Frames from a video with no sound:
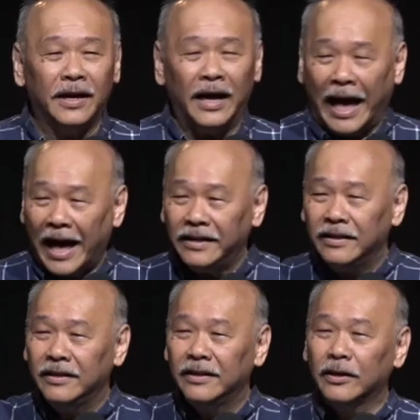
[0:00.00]
And
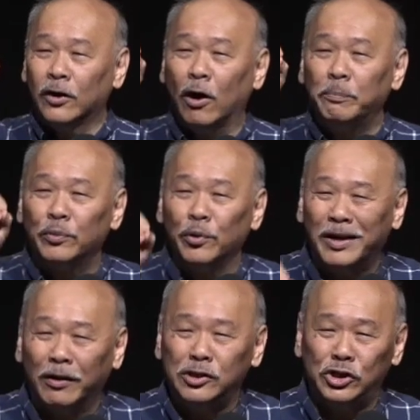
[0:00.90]
God
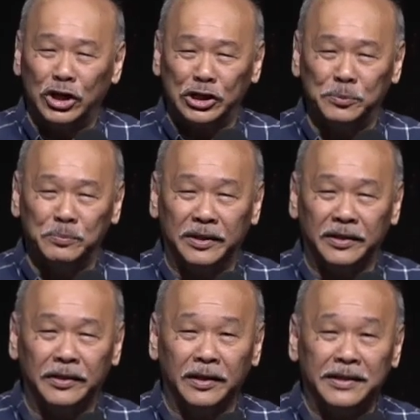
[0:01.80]
pronounced judgment.
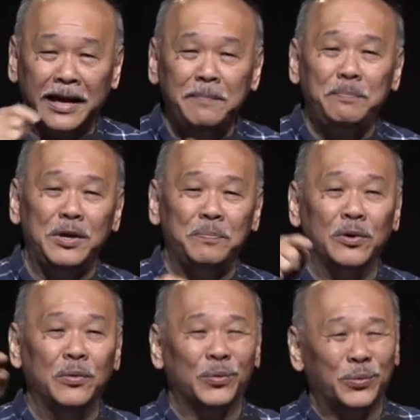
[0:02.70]
The 10
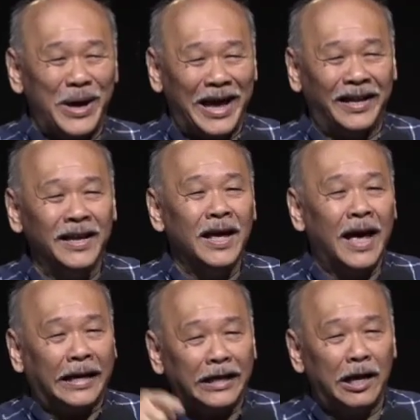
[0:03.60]
people who went
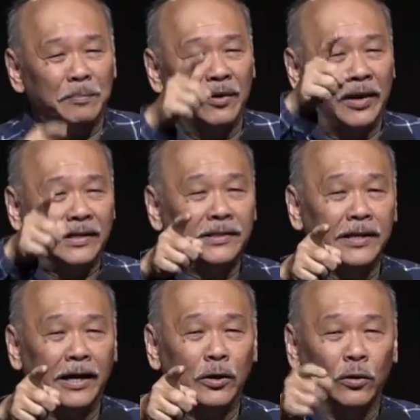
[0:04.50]
and came out and
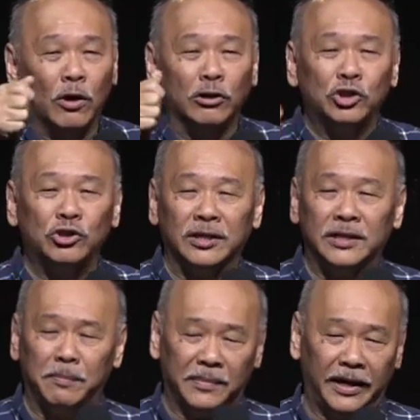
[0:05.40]
say no, God struck
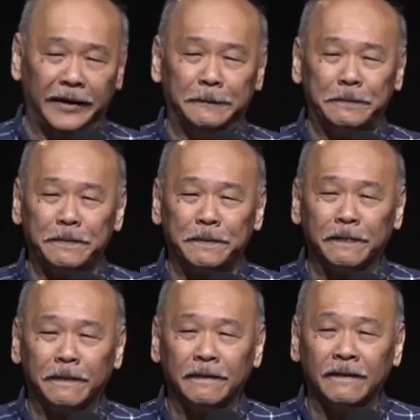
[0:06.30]
them dead.
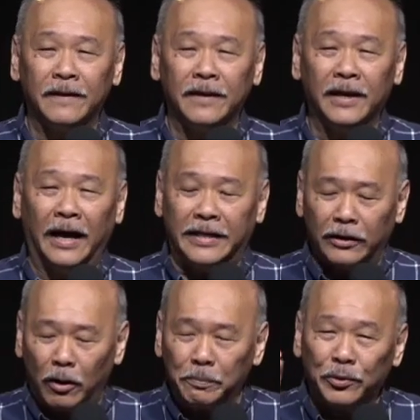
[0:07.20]
And then
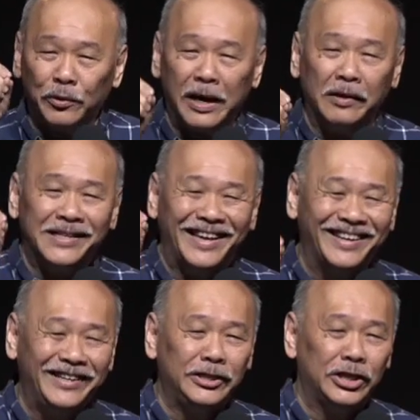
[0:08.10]
God pronounced
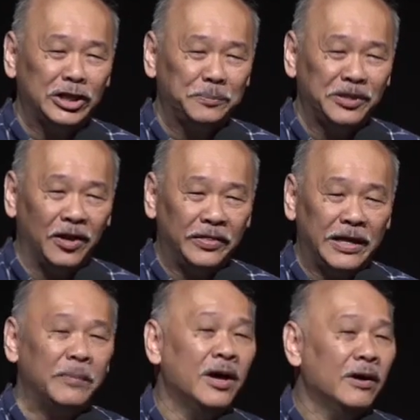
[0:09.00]
another judgment on them.
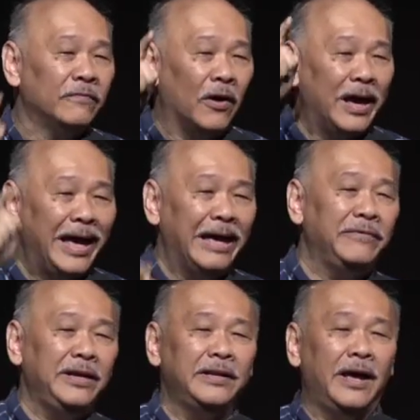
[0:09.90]
For
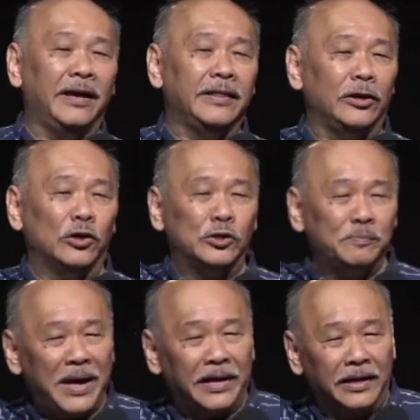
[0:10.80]
every day that you
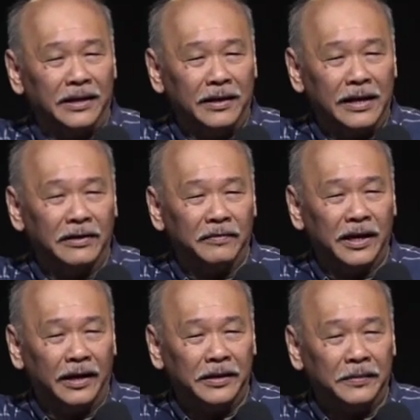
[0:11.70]
spend in the land of
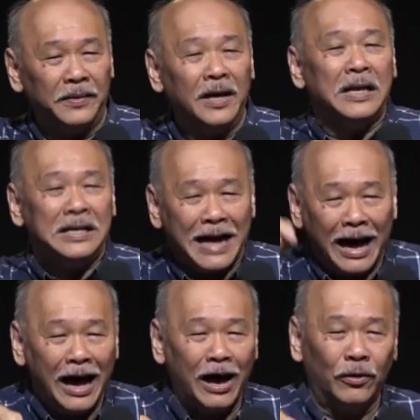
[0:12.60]
Canaan,
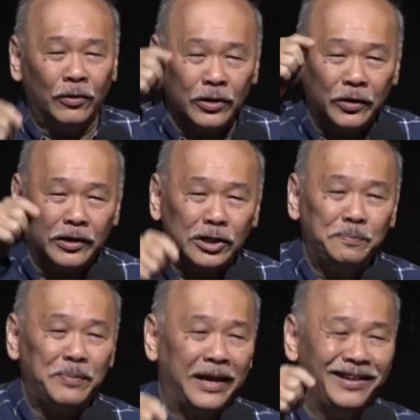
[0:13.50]
now you're going to
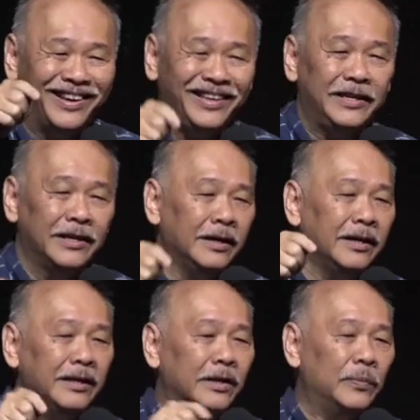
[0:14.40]
spend a year
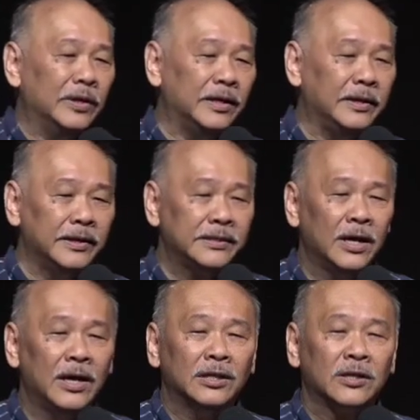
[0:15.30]
in the wilderness.
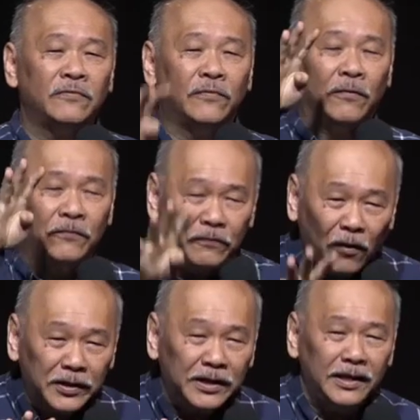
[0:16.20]
So for
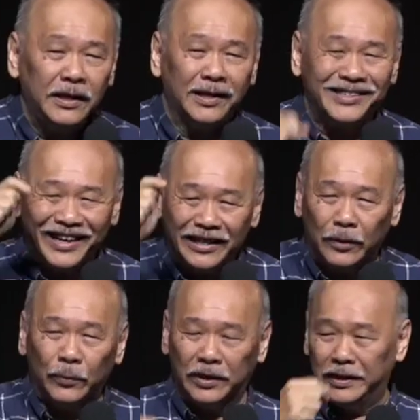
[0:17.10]
40 years in the
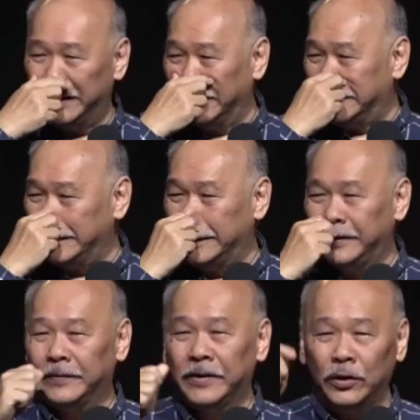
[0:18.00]
wilderness,
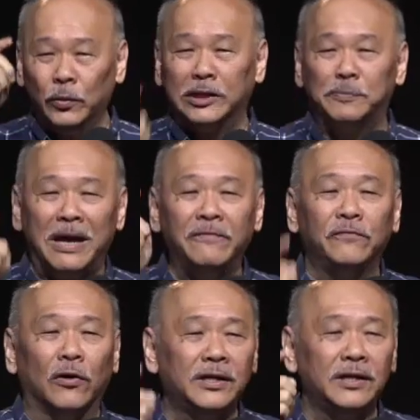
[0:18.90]
you will spend
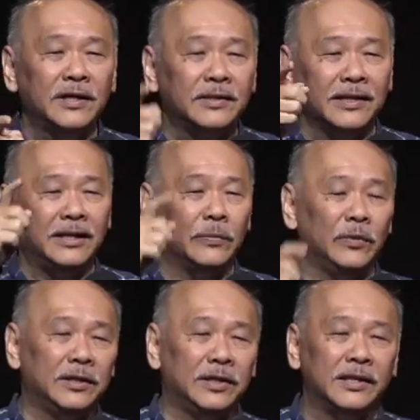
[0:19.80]
40 years in the
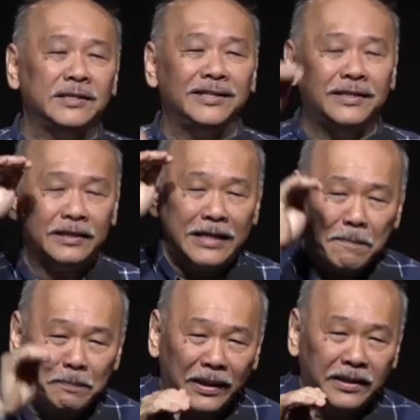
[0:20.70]
wilderness.
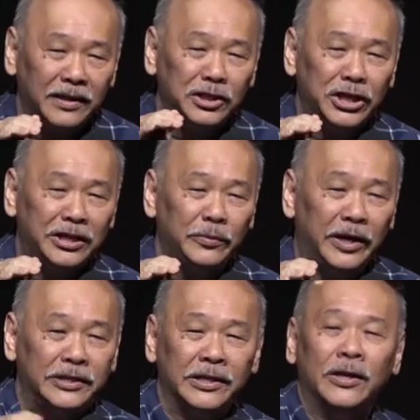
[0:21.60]
That particular
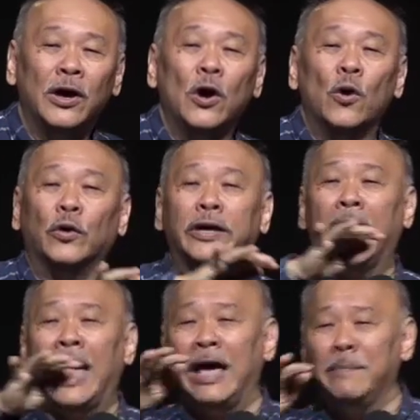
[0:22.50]
generation who
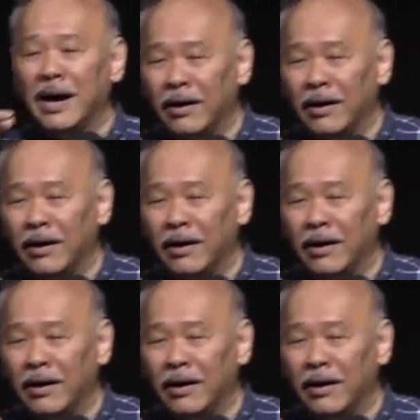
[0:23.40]
came out